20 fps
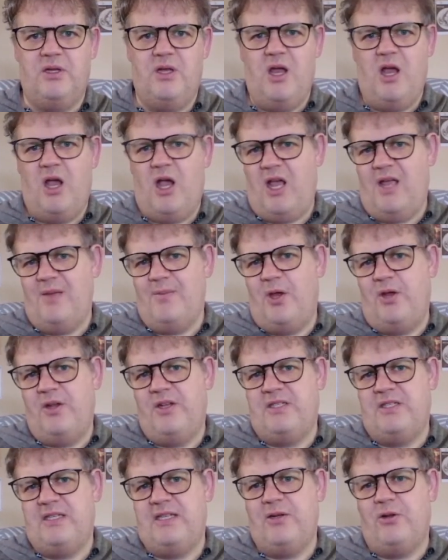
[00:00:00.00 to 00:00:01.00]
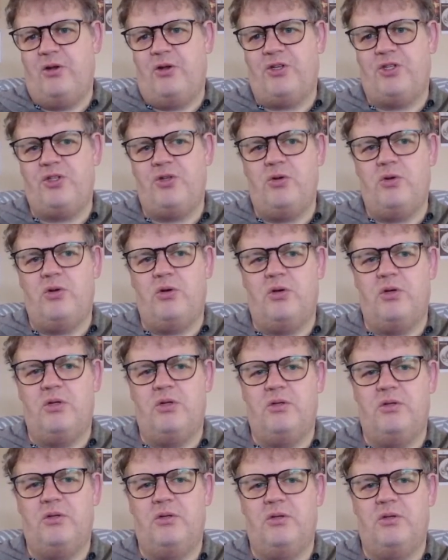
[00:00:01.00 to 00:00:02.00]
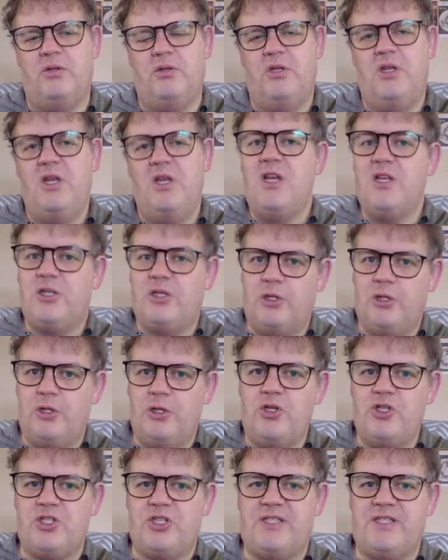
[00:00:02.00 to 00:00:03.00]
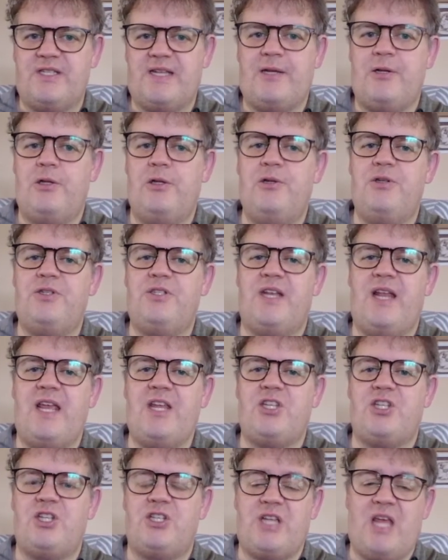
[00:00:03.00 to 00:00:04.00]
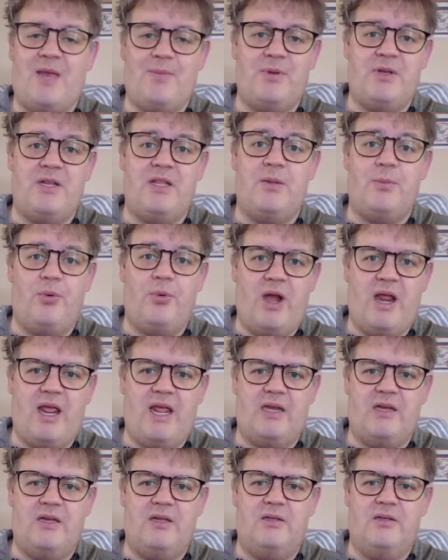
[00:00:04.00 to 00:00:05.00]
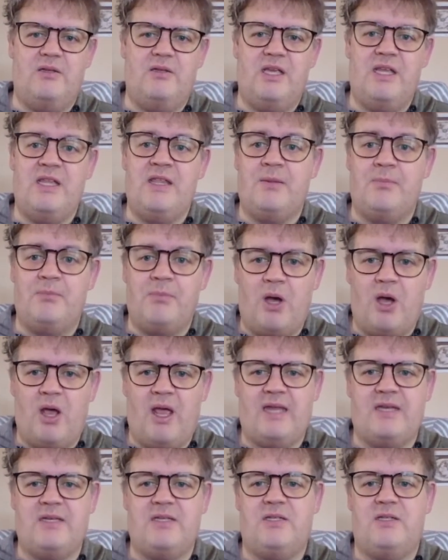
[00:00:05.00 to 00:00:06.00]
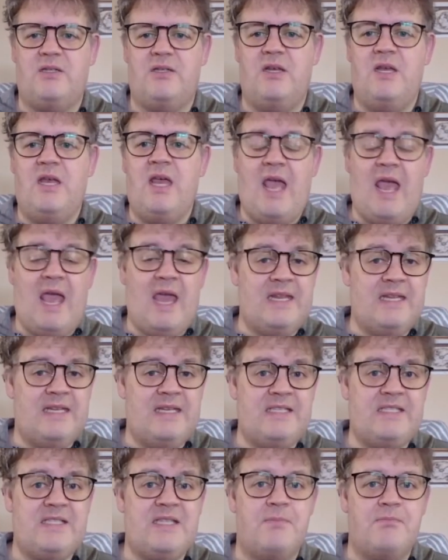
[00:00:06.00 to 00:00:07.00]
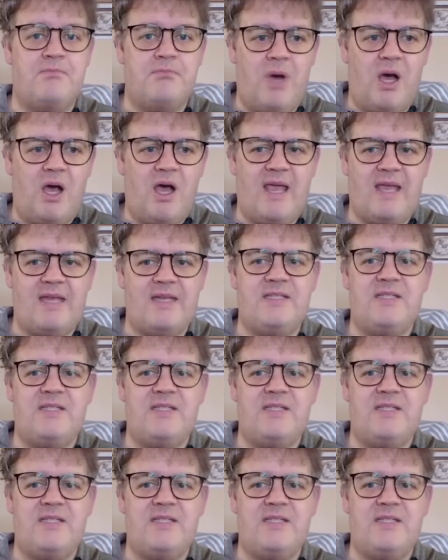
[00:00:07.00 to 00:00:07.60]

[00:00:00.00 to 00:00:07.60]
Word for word: I'm honestly not sure. Delusions and hallucinations happen in the brain, in the mind, and it is the minds